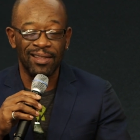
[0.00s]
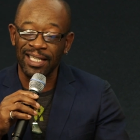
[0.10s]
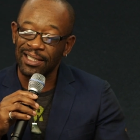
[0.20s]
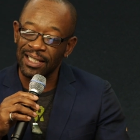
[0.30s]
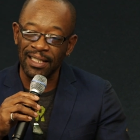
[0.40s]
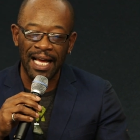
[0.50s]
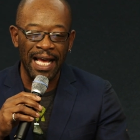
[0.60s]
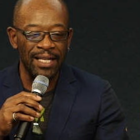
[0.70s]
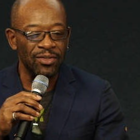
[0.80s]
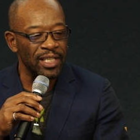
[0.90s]
theatre
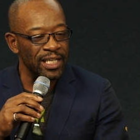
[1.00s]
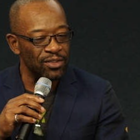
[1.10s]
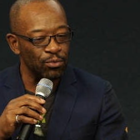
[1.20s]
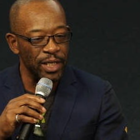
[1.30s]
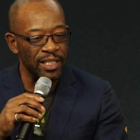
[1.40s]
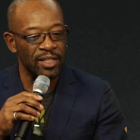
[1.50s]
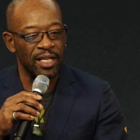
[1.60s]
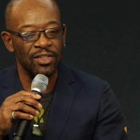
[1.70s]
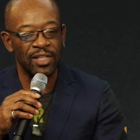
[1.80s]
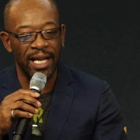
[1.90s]
and it's
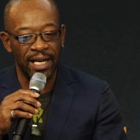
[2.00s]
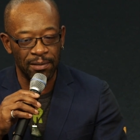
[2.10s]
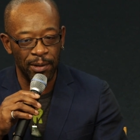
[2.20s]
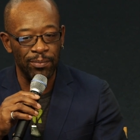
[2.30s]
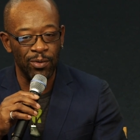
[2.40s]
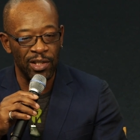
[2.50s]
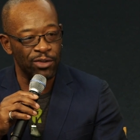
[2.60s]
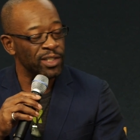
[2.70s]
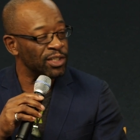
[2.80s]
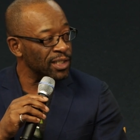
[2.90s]
resus and it's people with
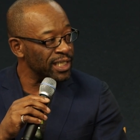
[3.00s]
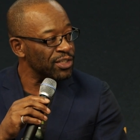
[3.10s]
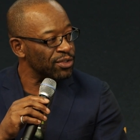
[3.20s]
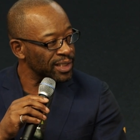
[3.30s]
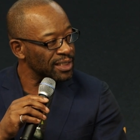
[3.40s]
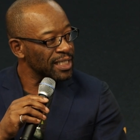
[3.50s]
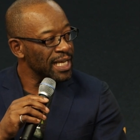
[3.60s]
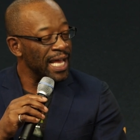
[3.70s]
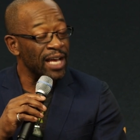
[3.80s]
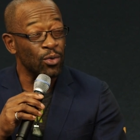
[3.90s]
critical injuries.
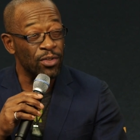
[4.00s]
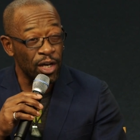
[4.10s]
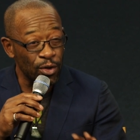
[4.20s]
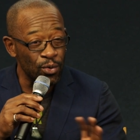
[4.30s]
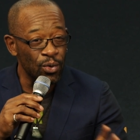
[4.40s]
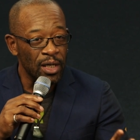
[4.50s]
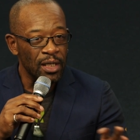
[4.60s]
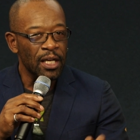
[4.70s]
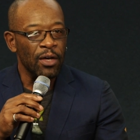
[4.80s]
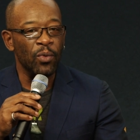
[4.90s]
And although
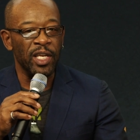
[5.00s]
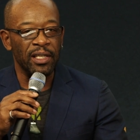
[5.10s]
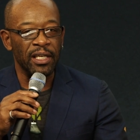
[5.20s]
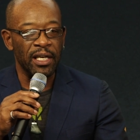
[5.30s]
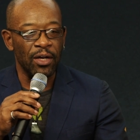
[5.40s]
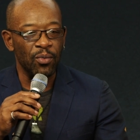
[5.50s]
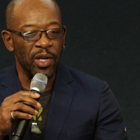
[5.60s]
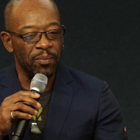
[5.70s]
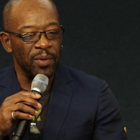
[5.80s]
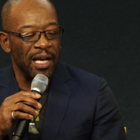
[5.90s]
we you know
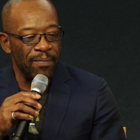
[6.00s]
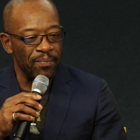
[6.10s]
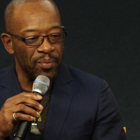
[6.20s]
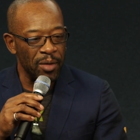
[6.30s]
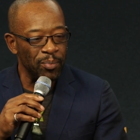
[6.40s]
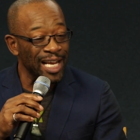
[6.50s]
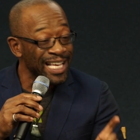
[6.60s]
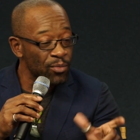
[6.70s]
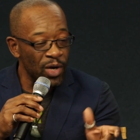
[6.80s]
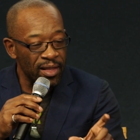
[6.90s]
we um,
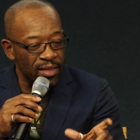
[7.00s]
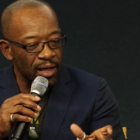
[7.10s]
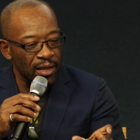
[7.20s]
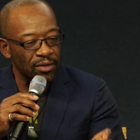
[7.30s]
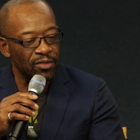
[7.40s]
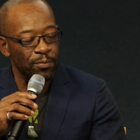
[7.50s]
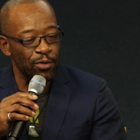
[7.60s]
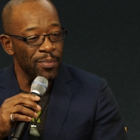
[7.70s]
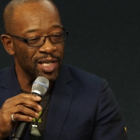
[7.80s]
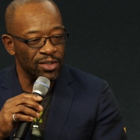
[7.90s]
play with the
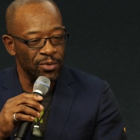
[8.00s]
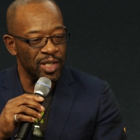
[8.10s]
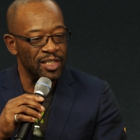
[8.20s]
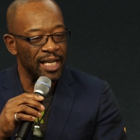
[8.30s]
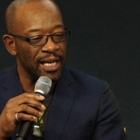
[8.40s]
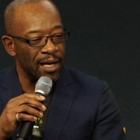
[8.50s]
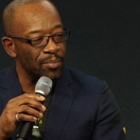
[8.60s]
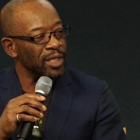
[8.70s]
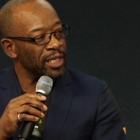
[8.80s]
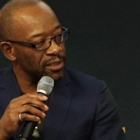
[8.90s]
premise that we set
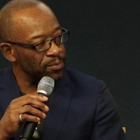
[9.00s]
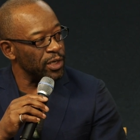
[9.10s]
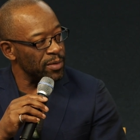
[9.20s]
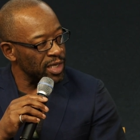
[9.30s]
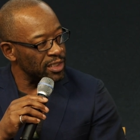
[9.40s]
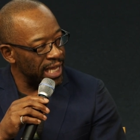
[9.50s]
up. It's pretty much